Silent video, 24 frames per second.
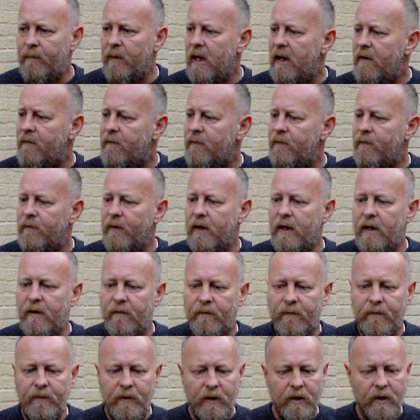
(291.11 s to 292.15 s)
If
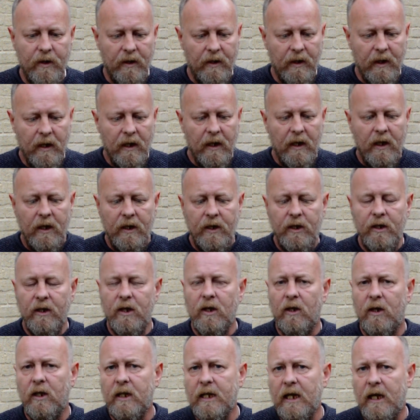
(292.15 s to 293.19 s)
you've
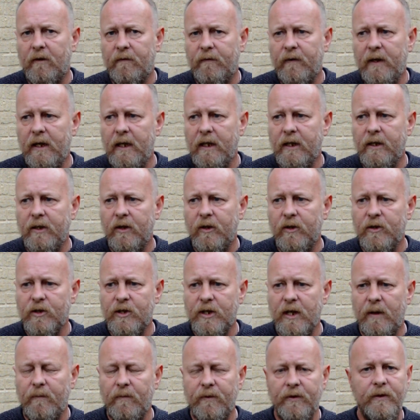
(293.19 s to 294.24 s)
got a gut feeling on
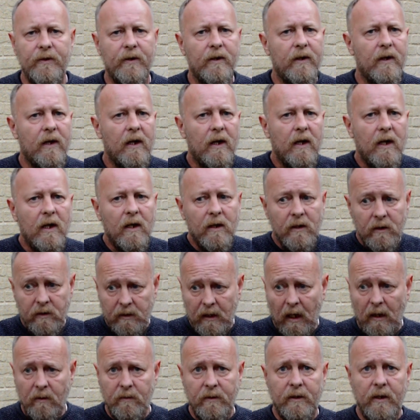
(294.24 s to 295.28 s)
something,
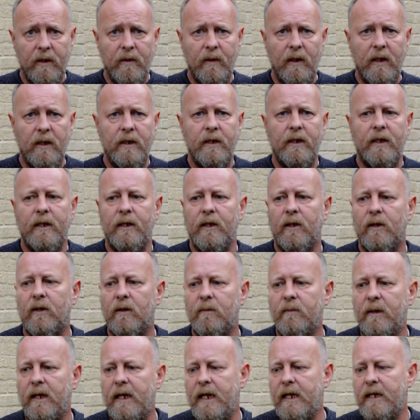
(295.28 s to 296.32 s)
don't do it. You know what I
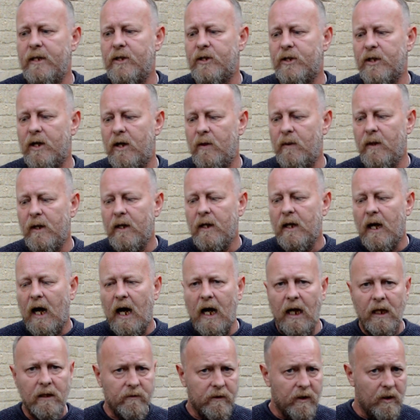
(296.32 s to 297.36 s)
mean? So
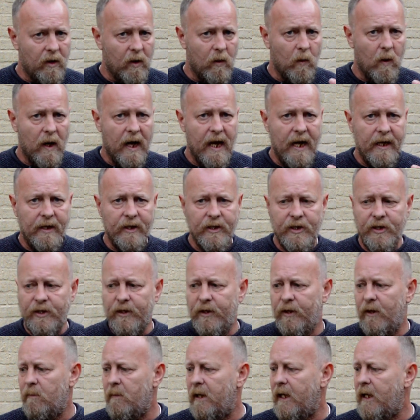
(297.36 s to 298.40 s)
ultra awareness
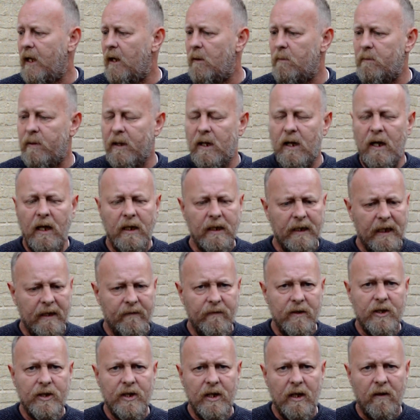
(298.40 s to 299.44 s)
at the minute, but give
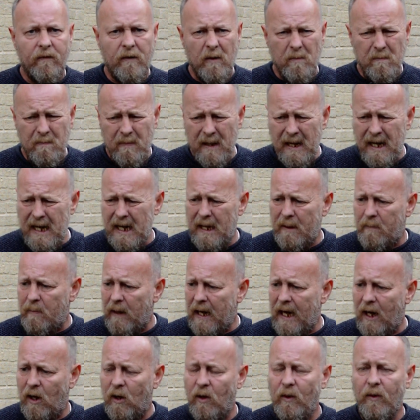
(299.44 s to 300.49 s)
yourself a big
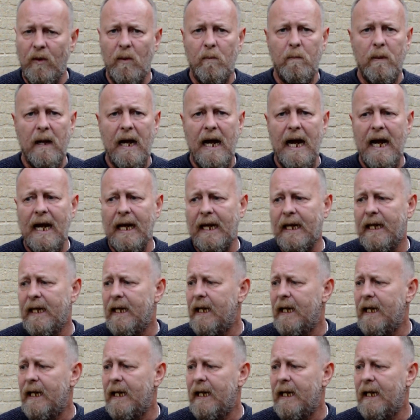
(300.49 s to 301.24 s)
pat on the back.